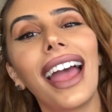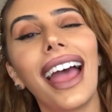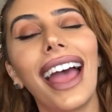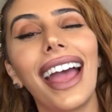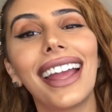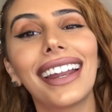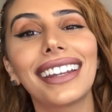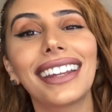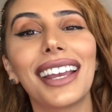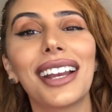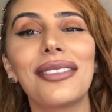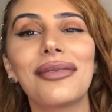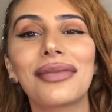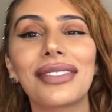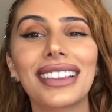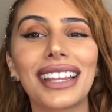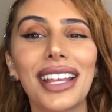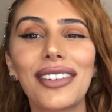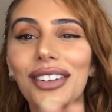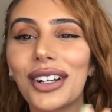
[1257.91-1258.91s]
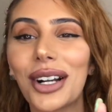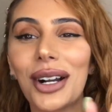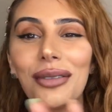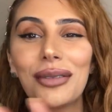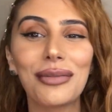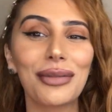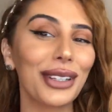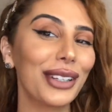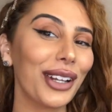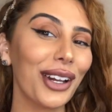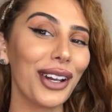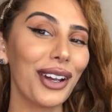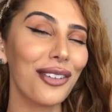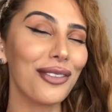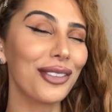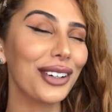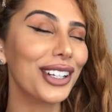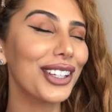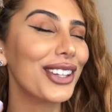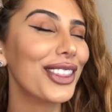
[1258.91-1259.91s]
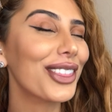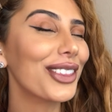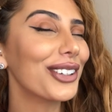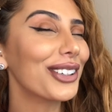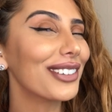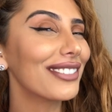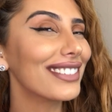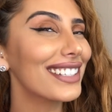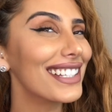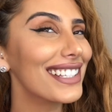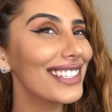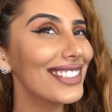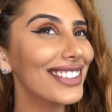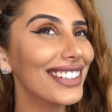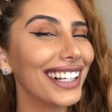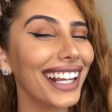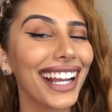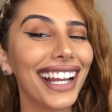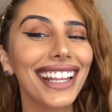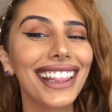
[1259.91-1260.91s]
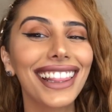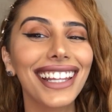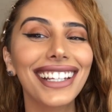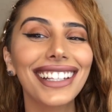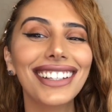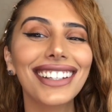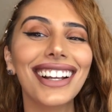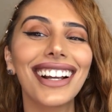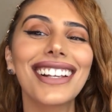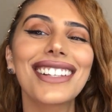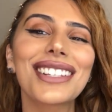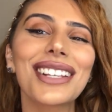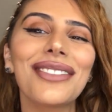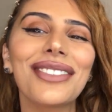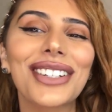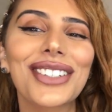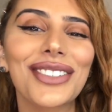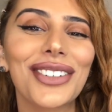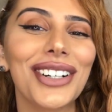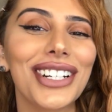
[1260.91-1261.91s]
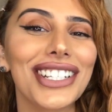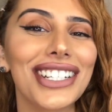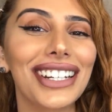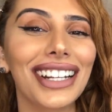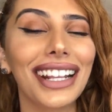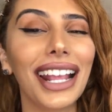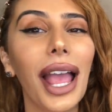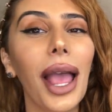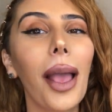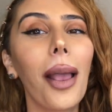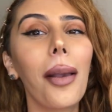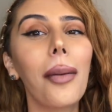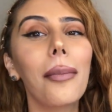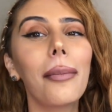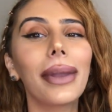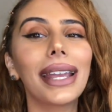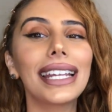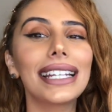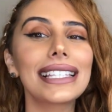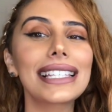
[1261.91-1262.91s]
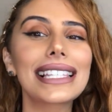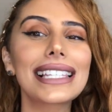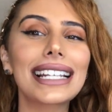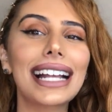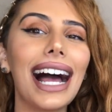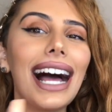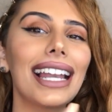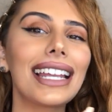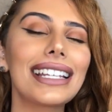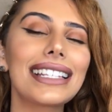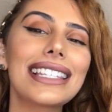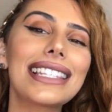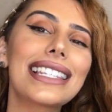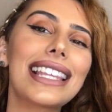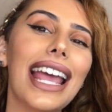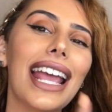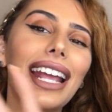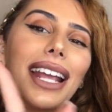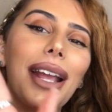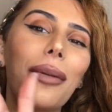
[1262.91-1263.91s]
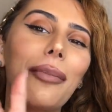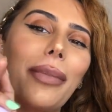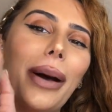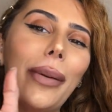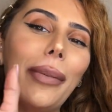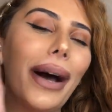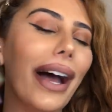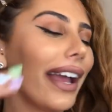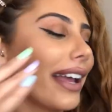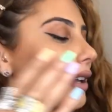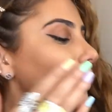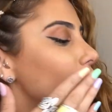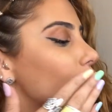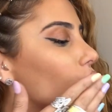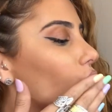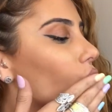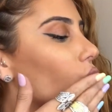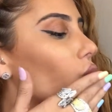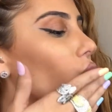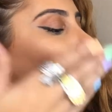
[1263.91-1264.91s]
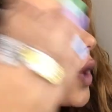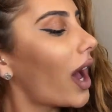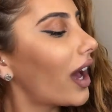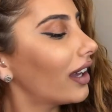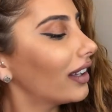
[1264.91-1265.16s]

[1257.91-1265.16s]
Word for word: And yeah, leave a comment below of what you thought of this look. And thank you guys so much for watching. Me and Scarlett say bye-bye. Say